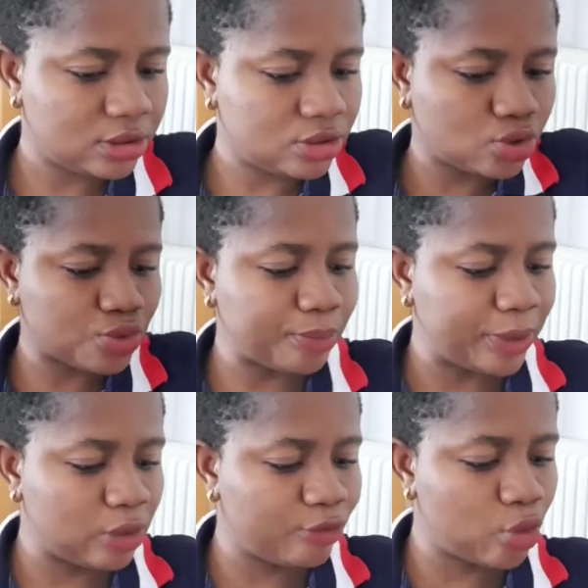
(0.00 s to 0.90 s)
It will
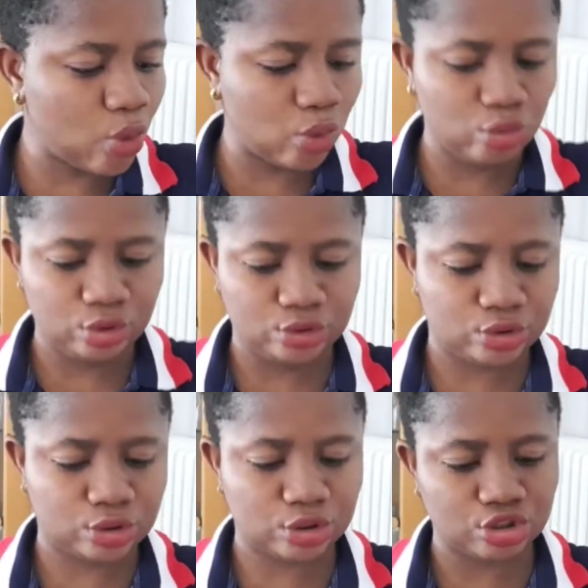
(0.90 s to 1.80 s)
be good.
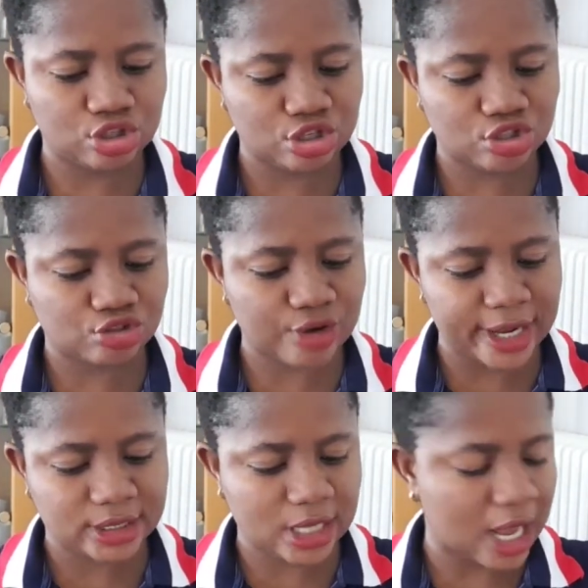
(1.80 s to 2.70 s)
Just try
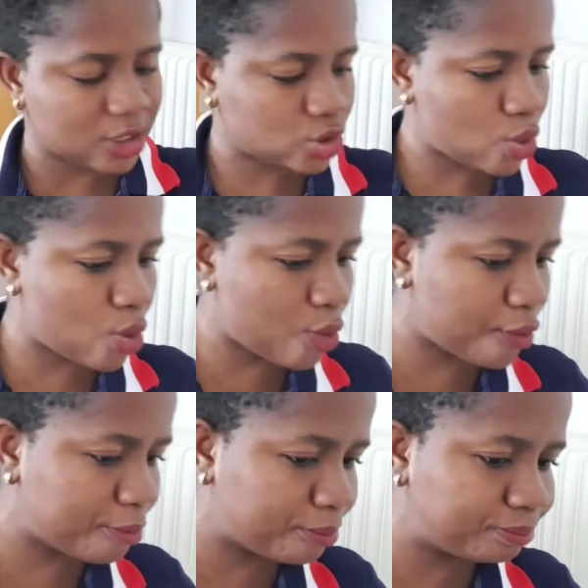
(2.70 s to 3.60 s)
it at
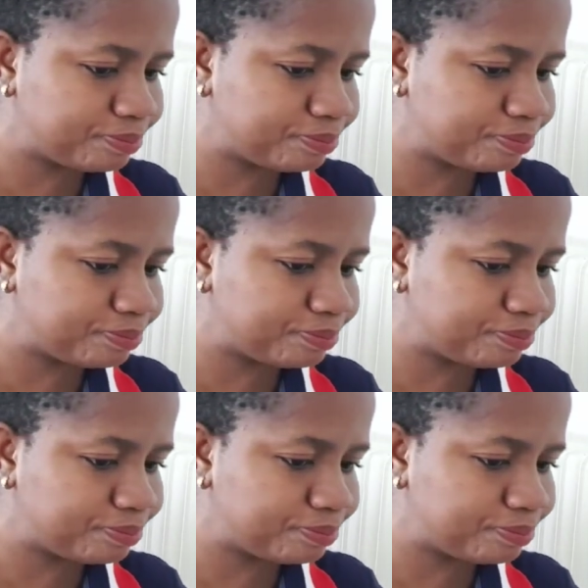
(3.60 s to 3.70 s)
home.